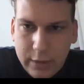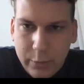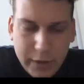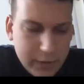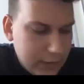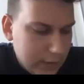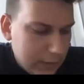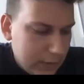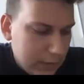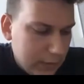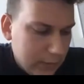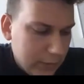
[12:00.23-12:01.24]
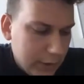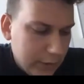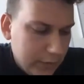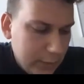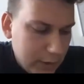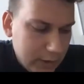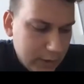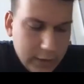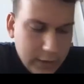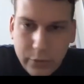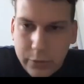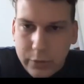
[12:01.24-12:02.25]
persons were women
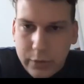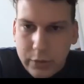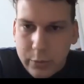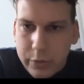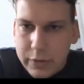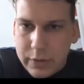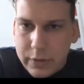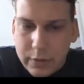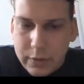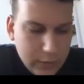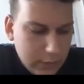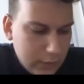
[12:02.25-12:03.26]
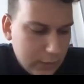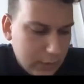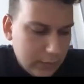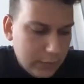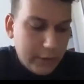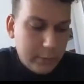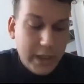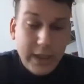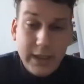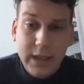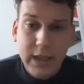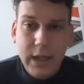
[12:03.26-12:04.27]
and 42 persons were
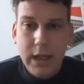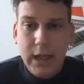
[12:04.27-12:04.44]
men.